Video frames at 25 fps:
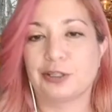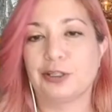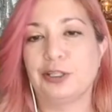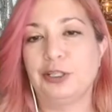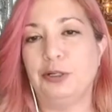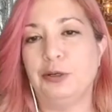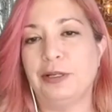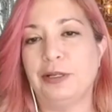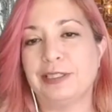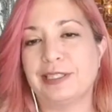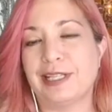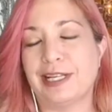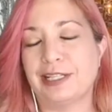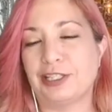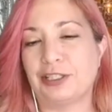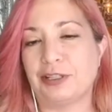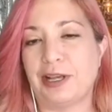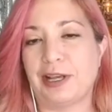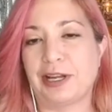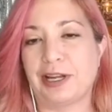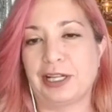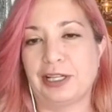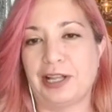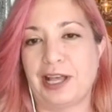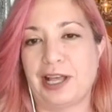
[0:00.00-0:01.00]
Or you had said
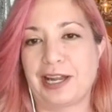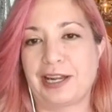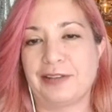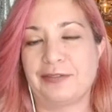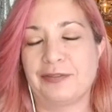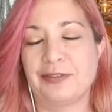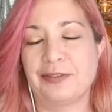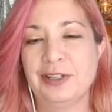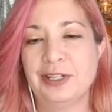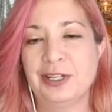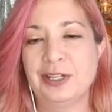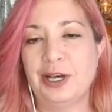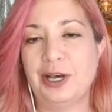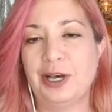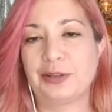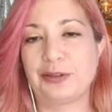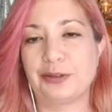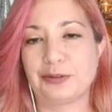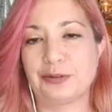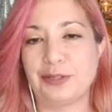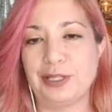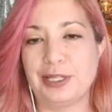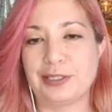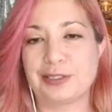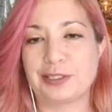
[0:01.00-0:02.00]
you had a lot of
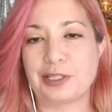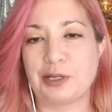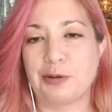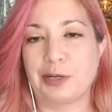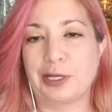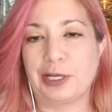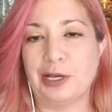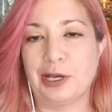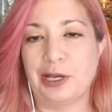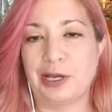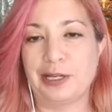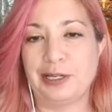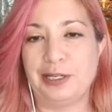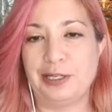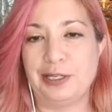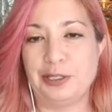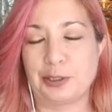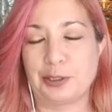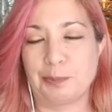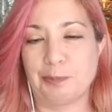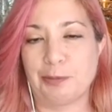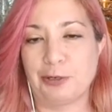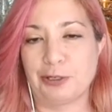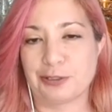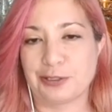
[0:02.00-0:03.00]
other things going on in
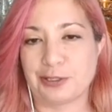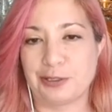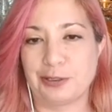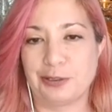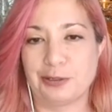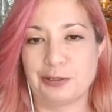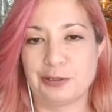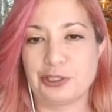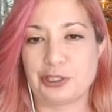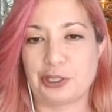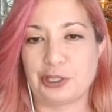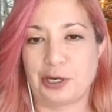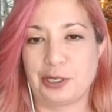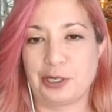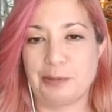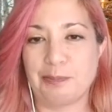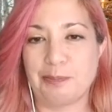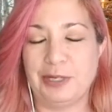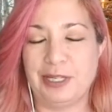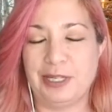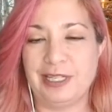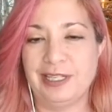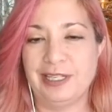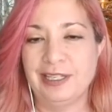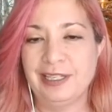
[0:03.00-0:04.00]
your personal chart,
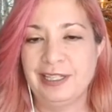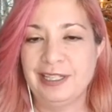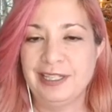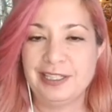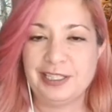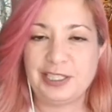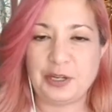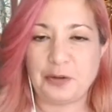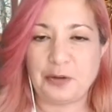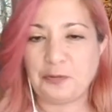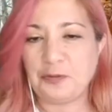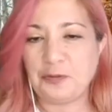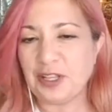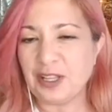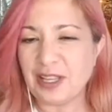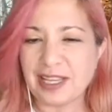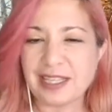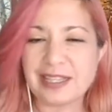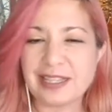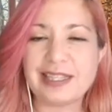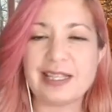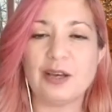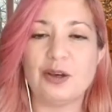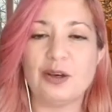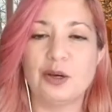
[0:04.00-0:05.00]
but do you feel
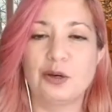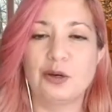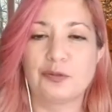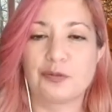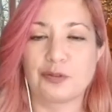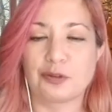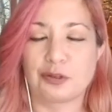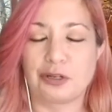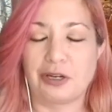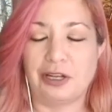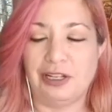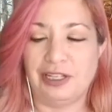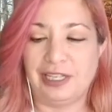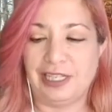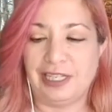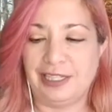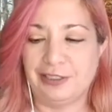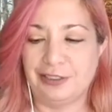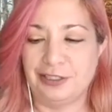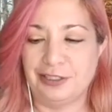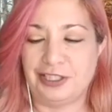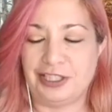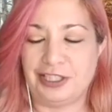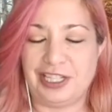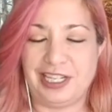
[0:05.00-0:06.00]
like the overall
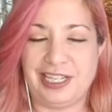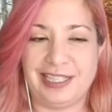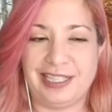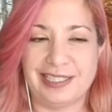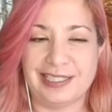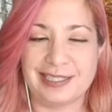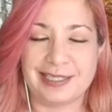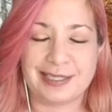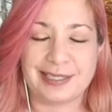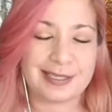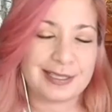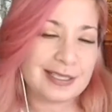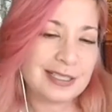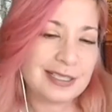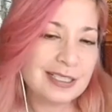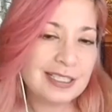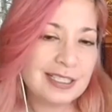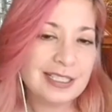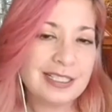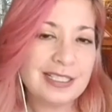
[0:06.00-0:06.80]
energy is